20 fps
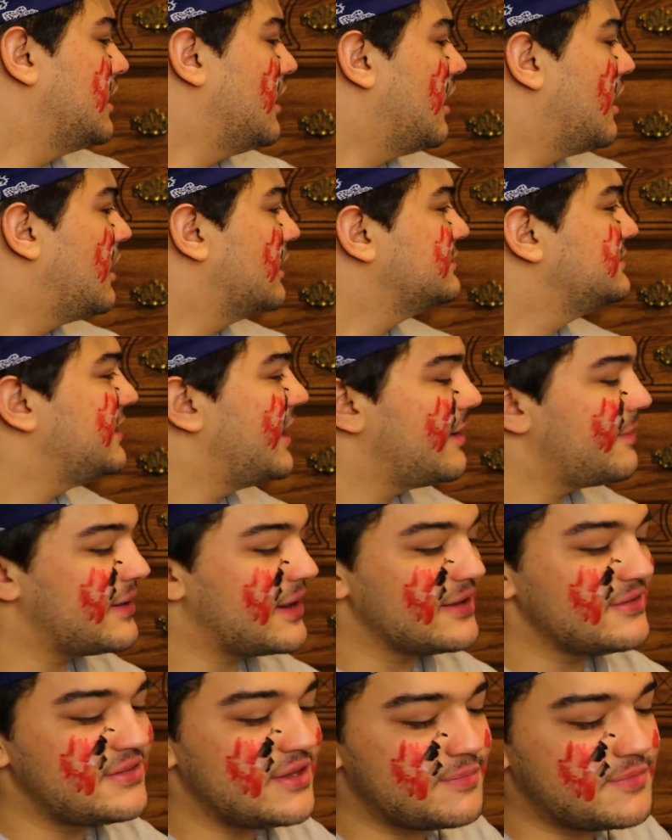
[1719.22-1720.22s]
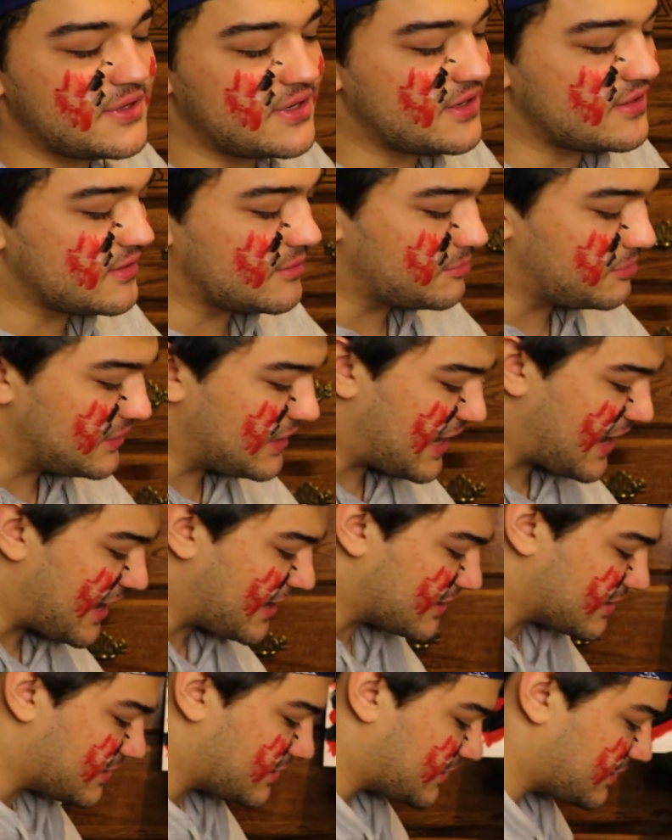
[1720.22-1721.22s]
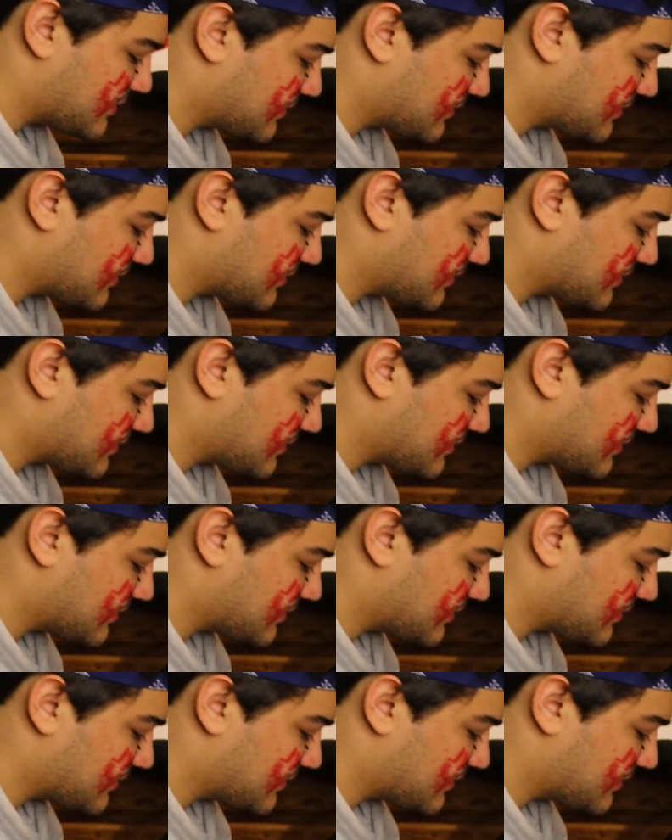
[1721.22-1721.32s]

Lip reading: Aw, damn it, I dipped it in the black.